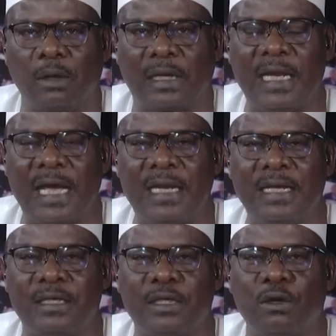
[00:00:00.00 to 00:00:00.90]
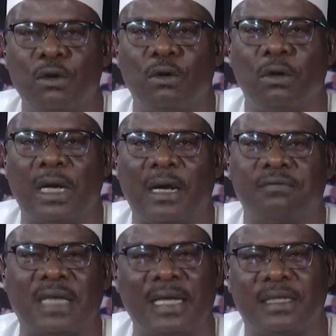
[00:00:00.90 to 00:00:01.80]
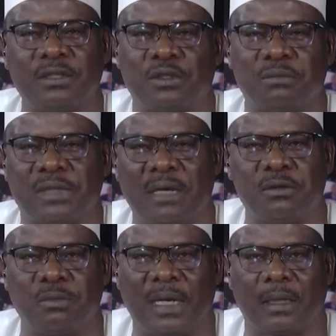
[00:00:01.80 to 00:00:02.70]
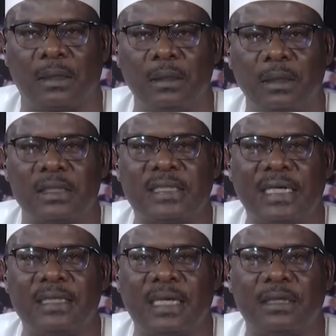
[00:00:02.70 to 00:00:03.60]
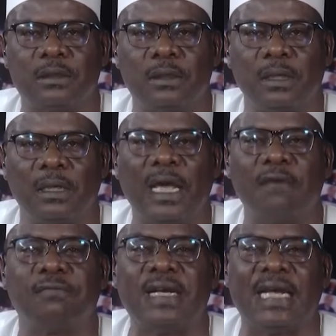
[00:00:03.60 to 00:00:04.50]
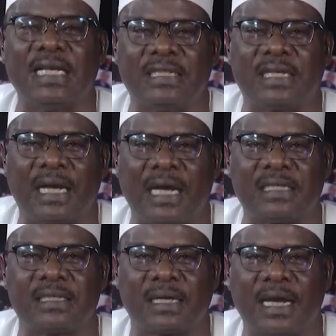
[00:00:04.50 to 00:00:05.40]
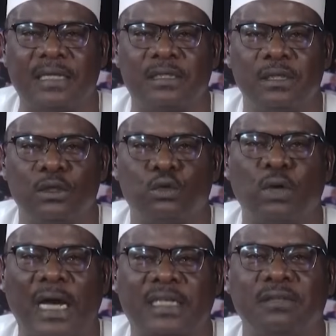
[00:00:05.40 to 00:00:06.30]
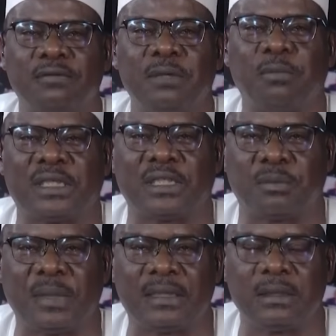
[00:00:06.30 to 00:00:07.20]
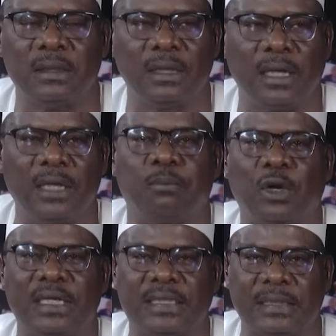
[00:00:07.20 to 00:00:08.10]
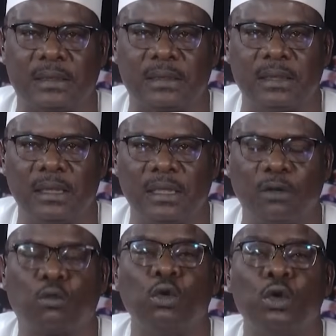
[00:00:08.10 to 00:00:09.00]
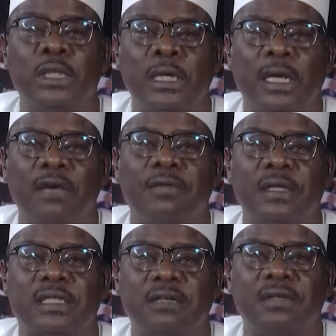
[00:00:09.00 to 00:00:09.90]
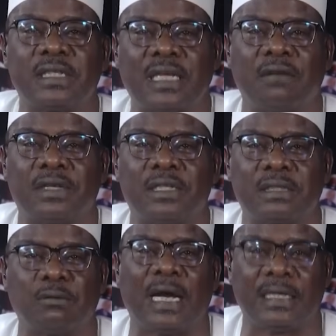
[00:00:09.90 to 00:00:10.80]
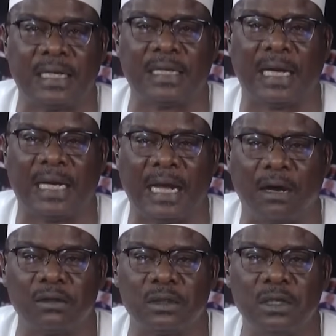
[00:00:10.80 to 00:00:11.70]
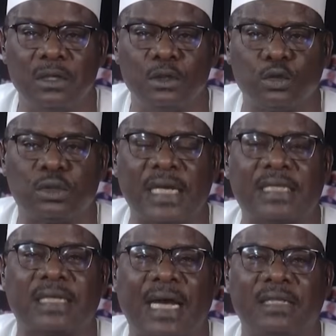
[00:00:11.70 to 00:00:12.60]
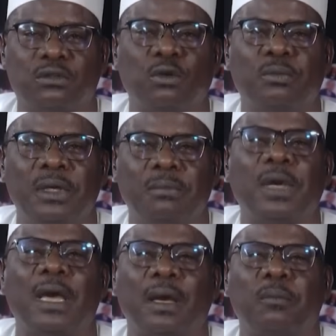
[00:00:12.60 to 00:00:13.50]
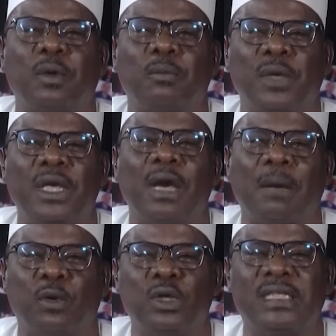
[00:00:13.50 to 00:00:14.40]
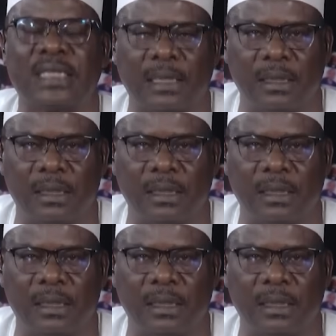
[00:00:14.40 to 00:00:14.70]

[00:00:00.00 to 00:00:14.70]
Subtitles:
Clearly, the law, after I think some times back, said that every Nigerian has a right to actively participate in politics, including even civil servants who are then allowed to take sides or be apolitical,